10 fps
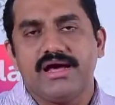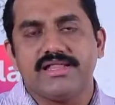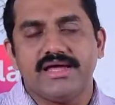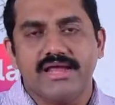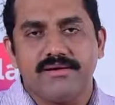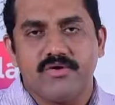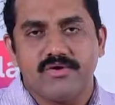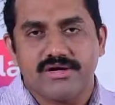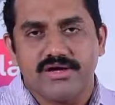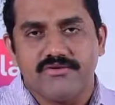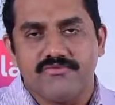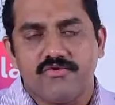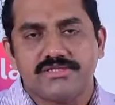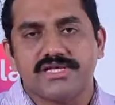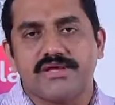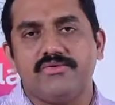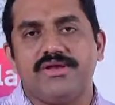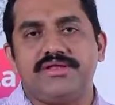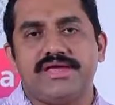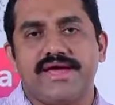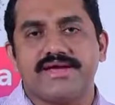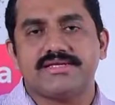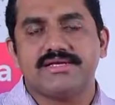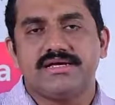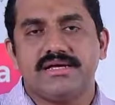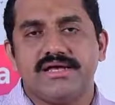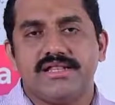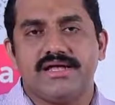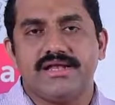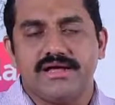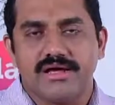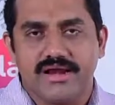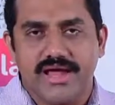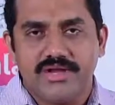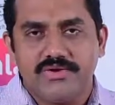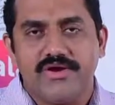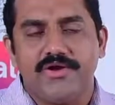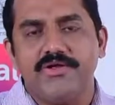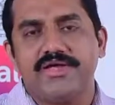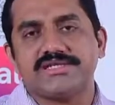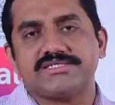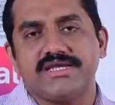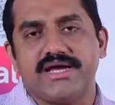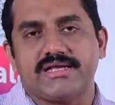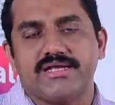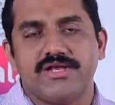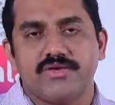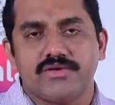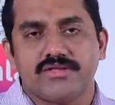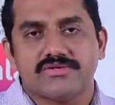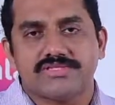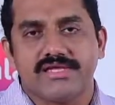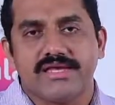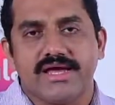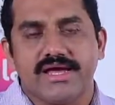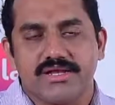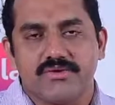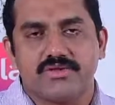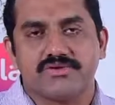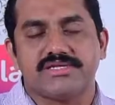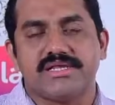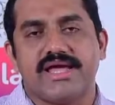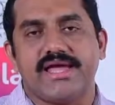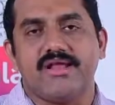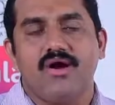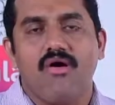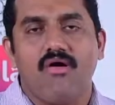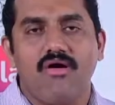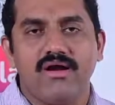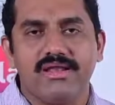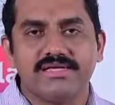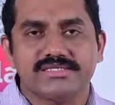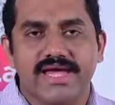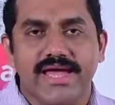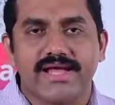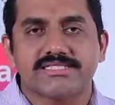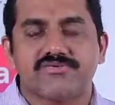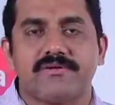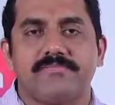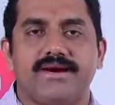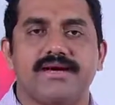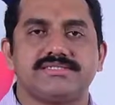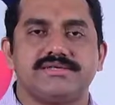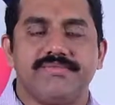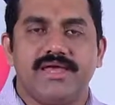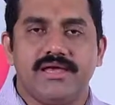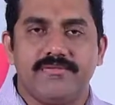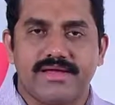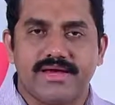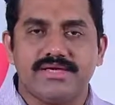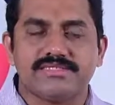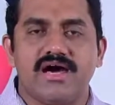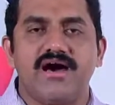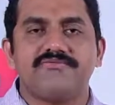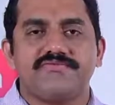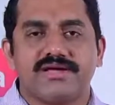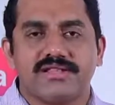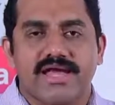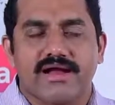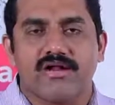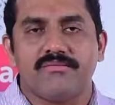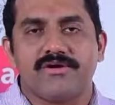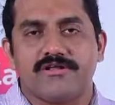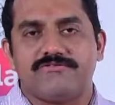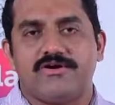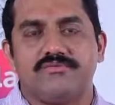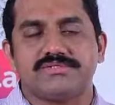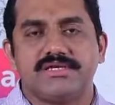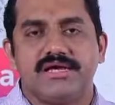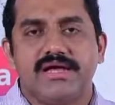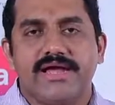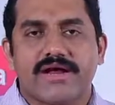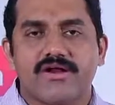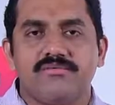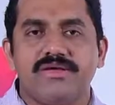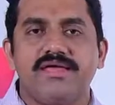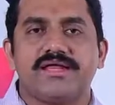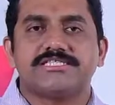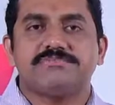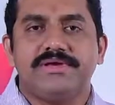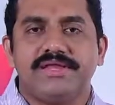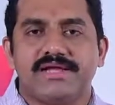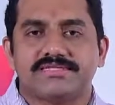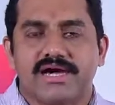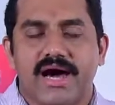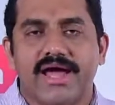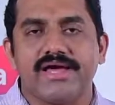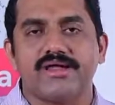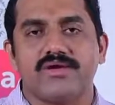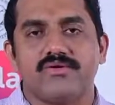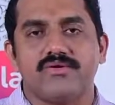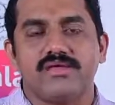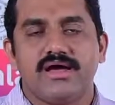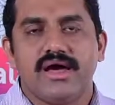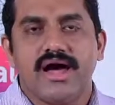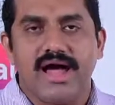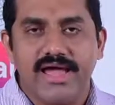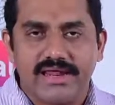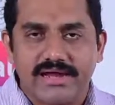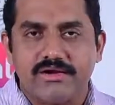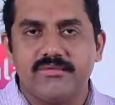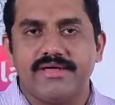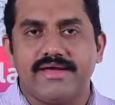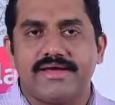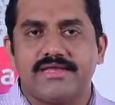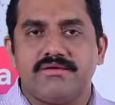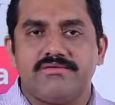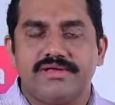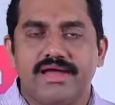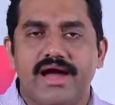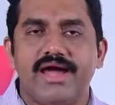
Then about Food Security Act, then Right to Education Act in 2009, all these acts were passed because after the economic reforms, economy experienced higher growth, higher economic activity